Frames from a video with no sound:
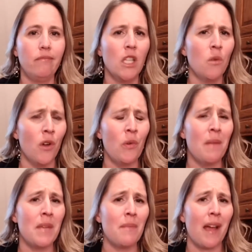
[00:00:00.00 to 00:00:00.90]
What do
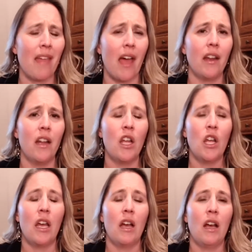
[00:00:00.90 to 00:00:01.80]
I mean by that?
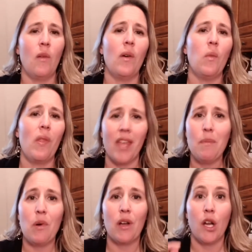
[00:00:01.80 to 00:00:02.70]
Well, when
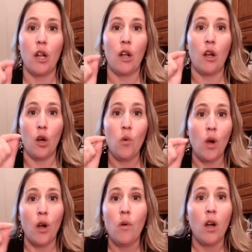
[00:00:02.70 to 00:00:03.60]
they put
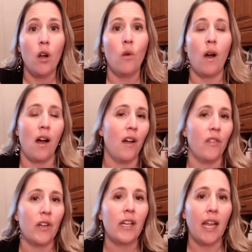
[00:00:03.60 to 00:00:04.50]
OOO on
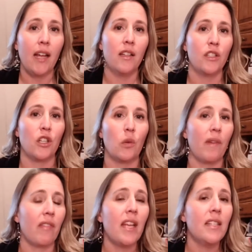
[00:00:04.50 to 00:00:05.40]
their calendar,
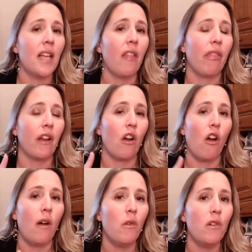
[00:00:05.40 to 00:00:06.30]
when they set their
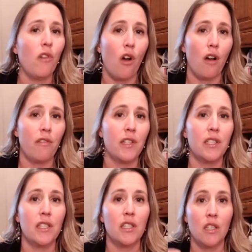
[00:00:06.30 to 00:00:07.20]
out of
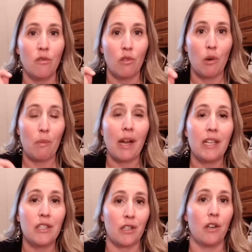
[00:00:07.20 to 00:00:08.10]
office
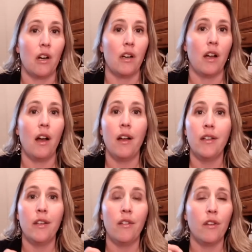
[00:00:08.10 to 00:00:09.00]
reminder
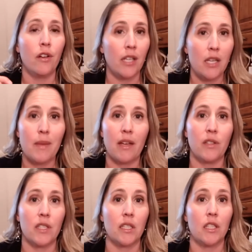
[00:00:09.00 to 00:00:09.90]
on their
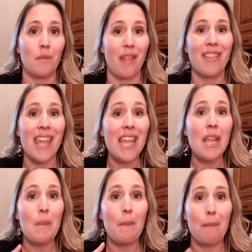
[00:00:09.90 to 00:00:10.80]
email system,
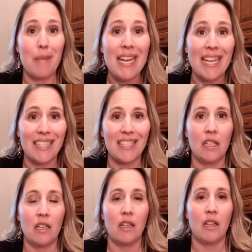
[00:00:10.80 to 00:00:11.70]
they mean it.
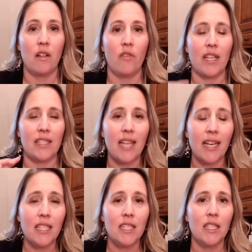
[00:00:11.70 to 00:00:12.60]
They
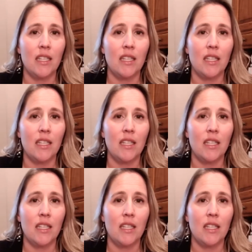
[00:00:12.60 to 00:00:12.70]
set it.